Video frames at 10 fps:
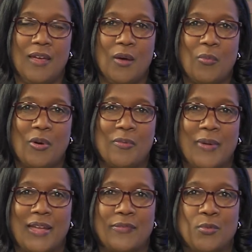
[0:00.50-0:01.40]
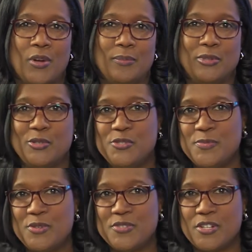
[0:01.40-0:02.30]
Welcome back, everyone. Blues
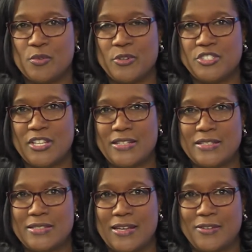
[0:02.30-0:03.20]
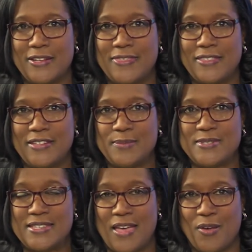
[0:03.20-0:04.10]
music originated down in the deep
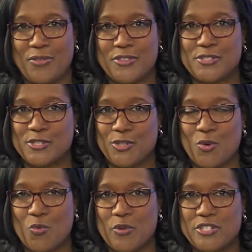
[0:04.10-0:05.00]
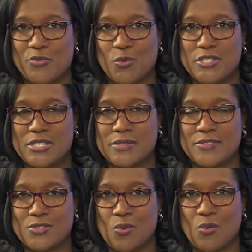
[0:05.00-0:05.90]
south. The slow, rich voices of
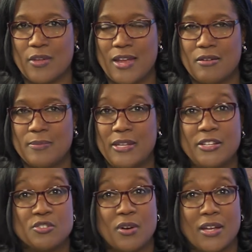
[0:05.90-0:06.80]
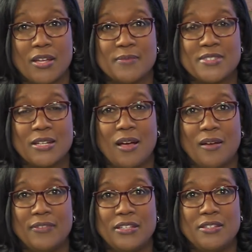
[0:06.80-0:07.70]
soul carried many triumphs and
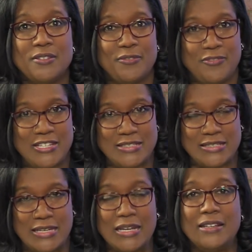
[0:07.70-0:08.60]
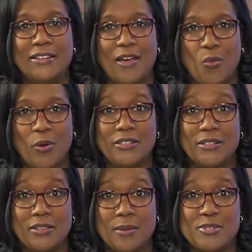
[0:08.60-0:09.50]
often defeat. Now one
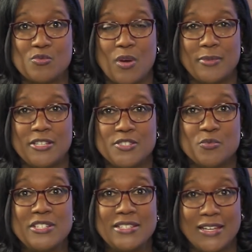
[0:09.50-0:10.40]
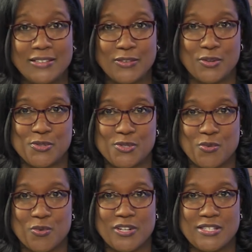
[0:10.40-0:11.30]
Columbus woman is retelling those
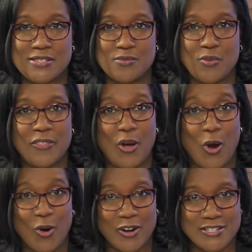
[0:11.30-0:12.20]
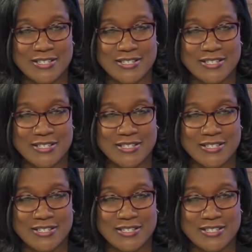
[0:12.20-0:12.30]
stories with art.